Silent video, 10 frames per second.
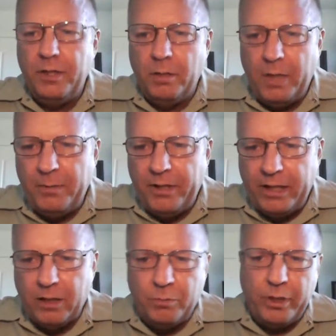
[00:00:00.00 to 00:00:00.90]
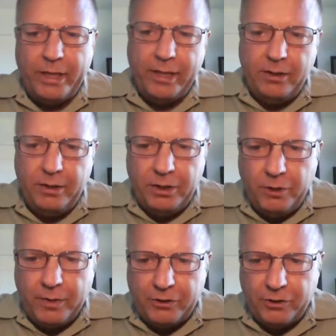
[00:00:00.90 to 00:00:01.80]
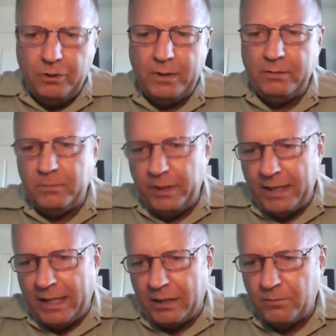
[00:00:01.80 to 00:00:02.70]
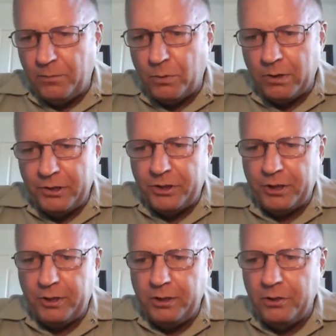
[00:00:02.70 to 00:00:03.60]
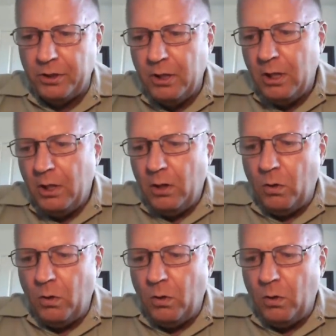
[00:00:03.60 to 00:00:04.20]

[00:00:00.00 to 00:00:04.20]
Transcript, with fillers: you know, maybe they could break into the QSO and, and ask for assistance.